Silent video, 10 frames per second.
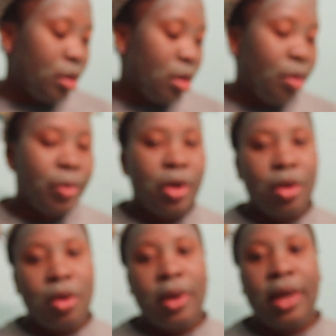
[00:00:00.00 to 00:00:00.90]
So I'm
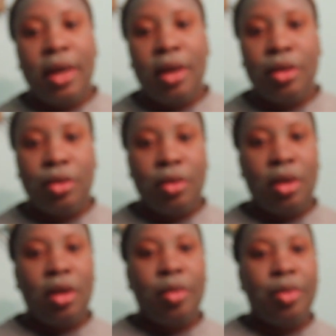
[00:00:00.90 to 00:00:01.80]
gonna go ahead and do
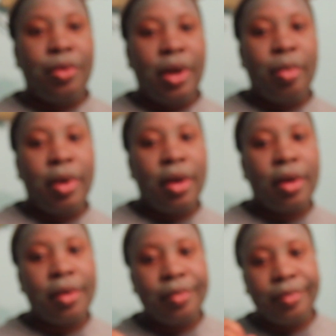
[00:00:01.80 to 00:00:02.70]
that. I'll be right
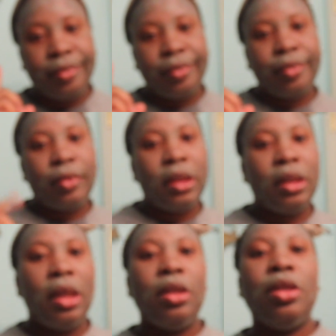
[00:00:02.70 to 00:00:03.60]
back.
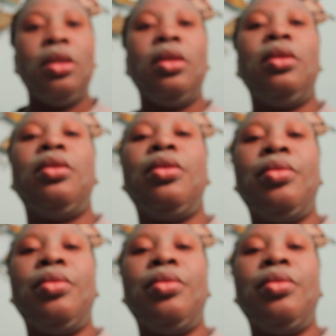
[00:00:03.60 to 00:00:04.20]
Stay tuned.